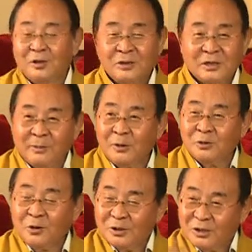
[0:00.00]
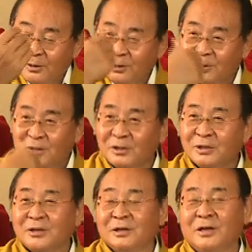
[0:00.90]
Jamyang Dorje,
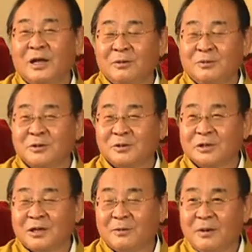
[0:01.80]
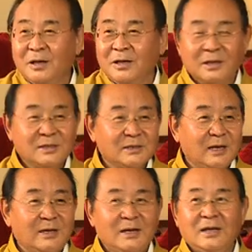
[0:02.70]
the name of Nyoshul Khen Rinpoche. It
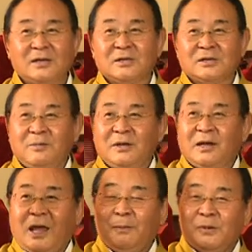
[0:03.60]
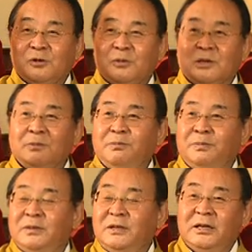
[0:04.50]
suddenly just something happened to him.
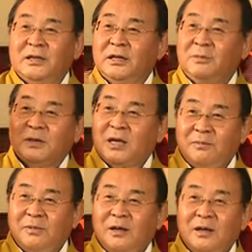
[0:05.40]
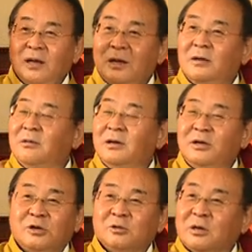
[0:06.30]
completely became,
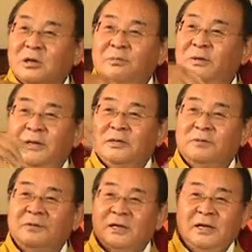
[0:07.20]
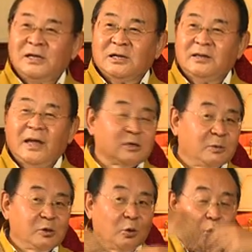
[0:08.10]
reached to a completely different league. That's
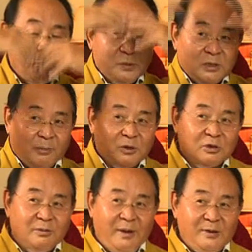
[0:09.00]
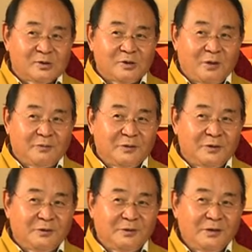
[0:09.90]
when you opened up the dimension of, you
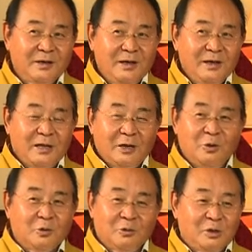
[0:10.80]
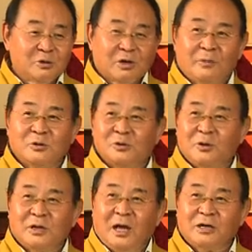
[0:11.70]
know, that not only you come to
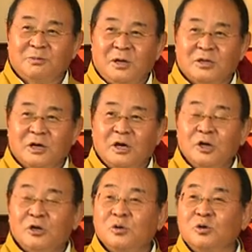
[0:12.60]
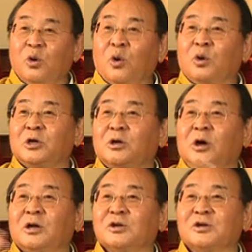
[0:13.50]
know the ultimate, you know all the
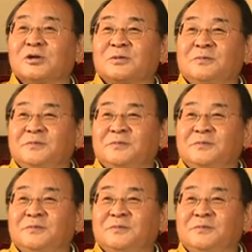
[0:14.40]
knowledges.